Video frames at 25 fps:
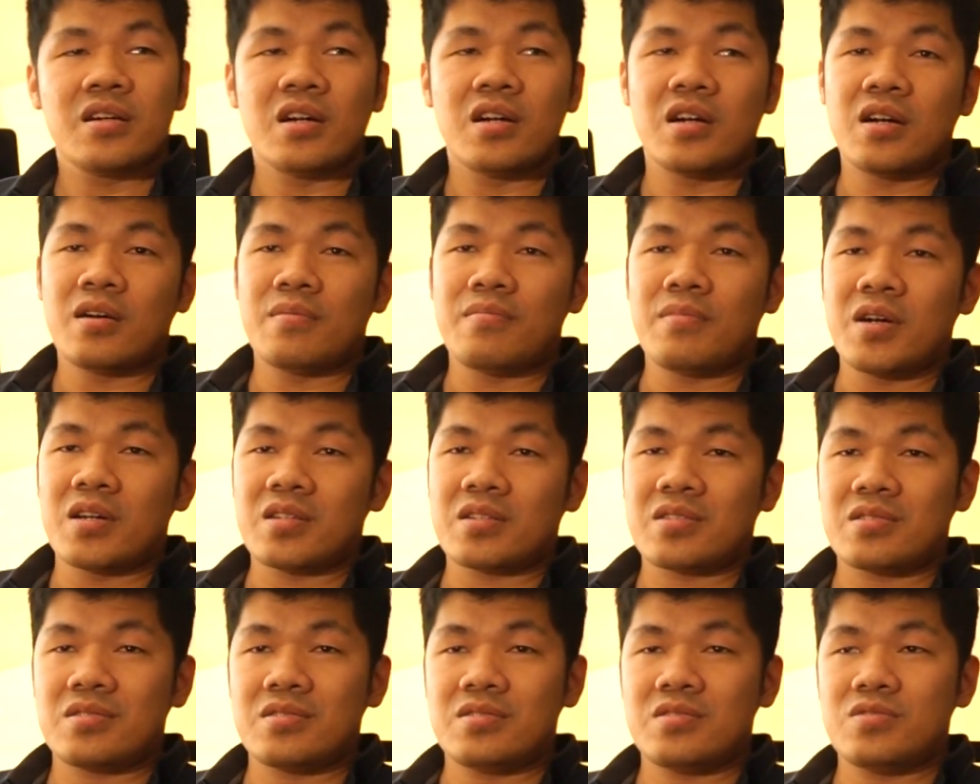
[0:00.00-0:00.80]

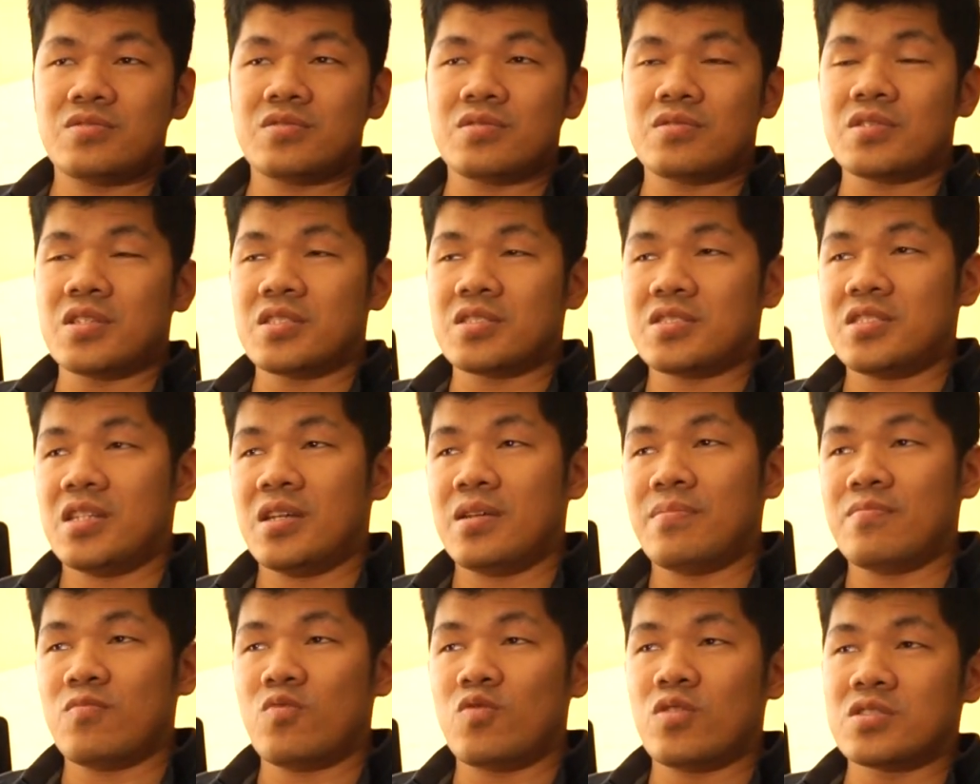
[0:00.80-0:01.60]
but the
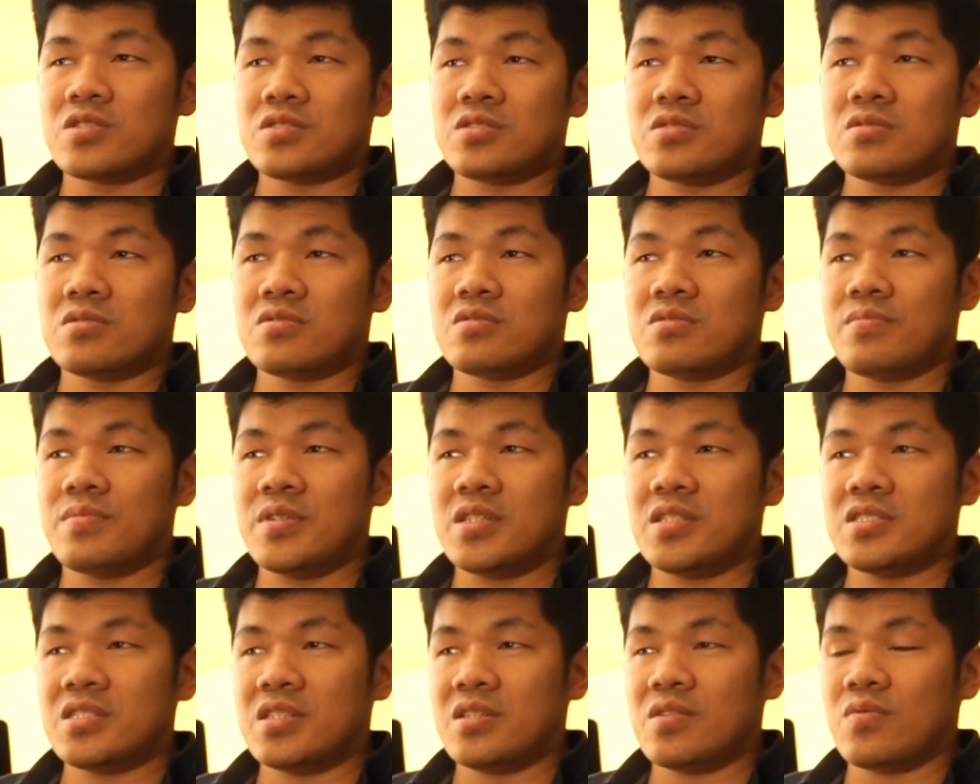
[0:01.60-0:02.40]
team was too
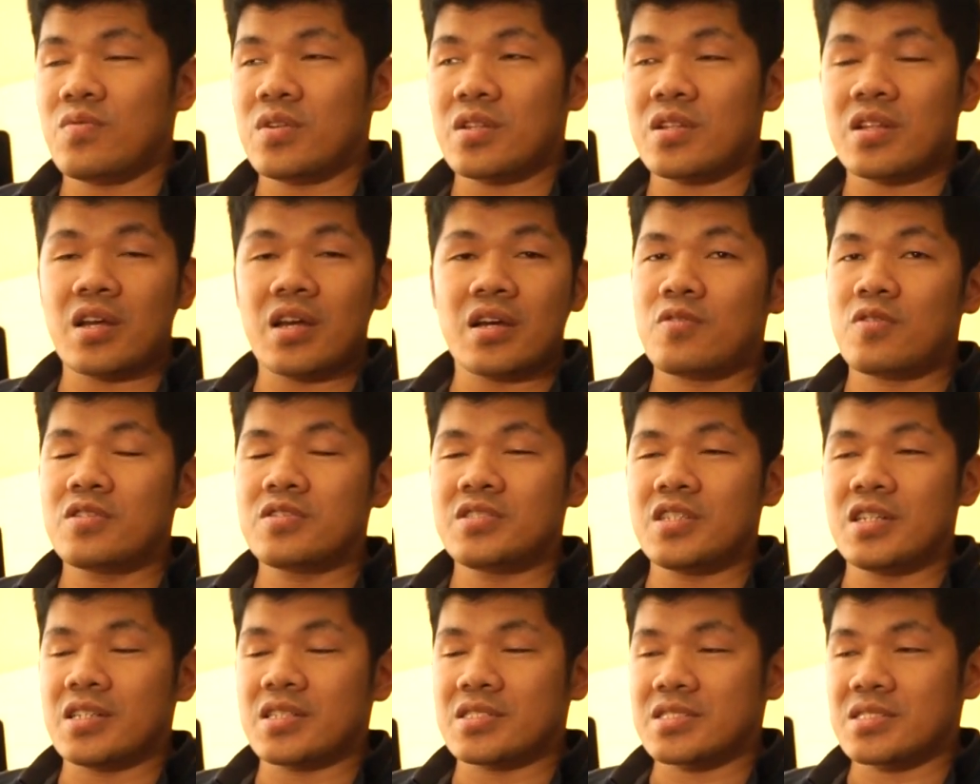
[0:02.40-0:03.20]
busy with
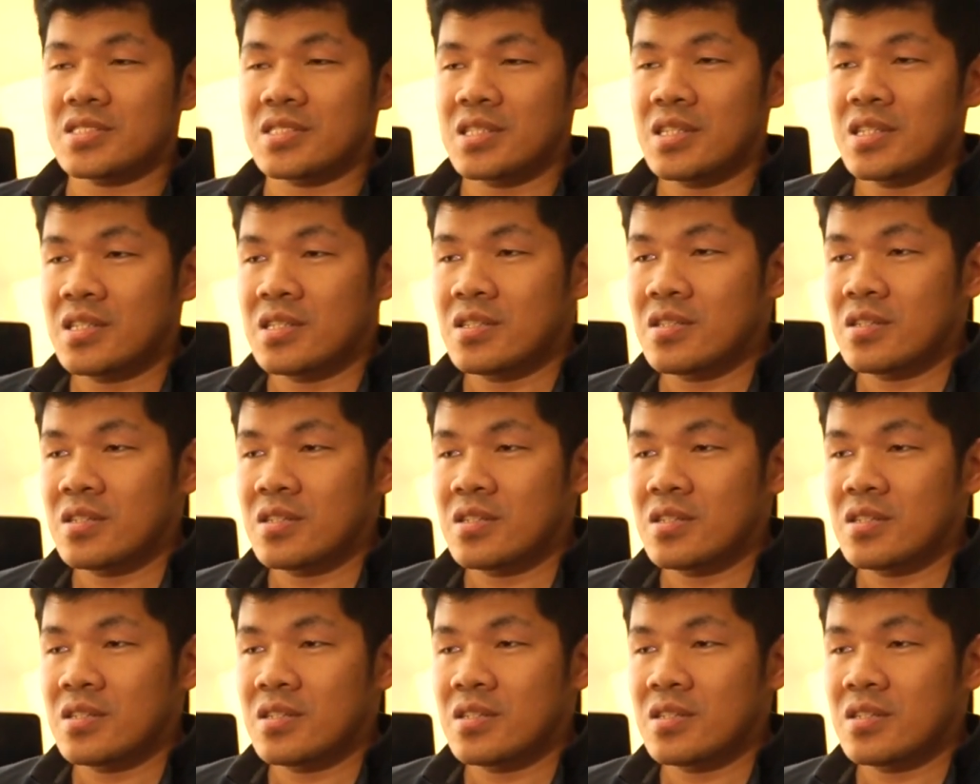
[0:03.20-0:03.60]
projects.